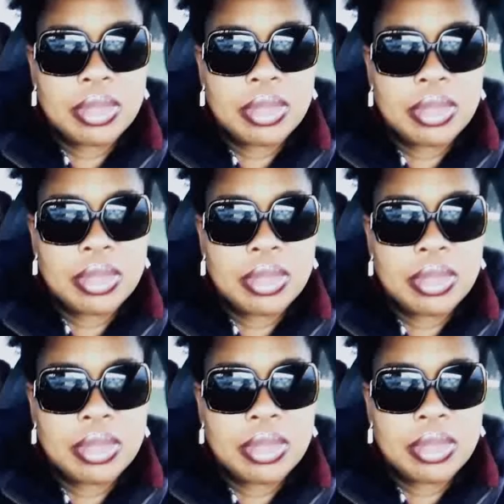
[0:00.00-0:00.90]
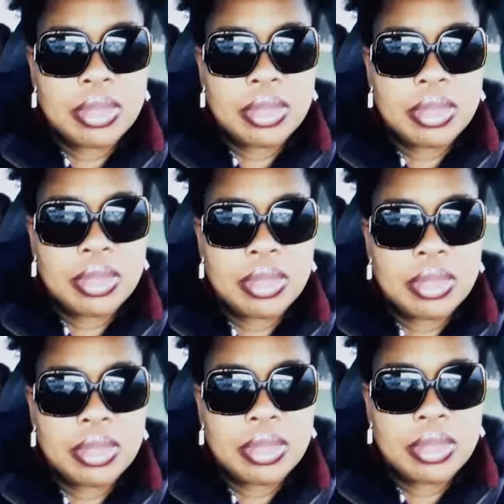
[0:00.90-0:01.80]

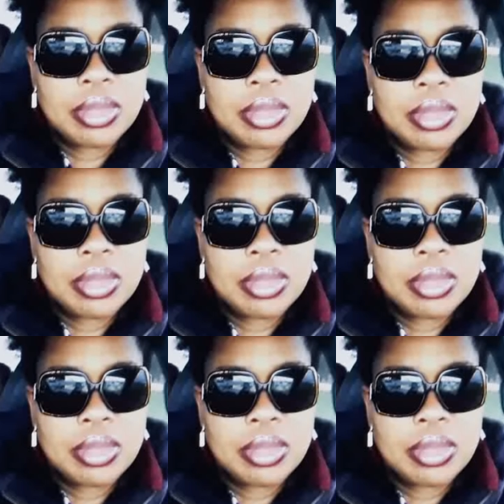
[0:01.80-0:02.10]
No one is speaking in this clip.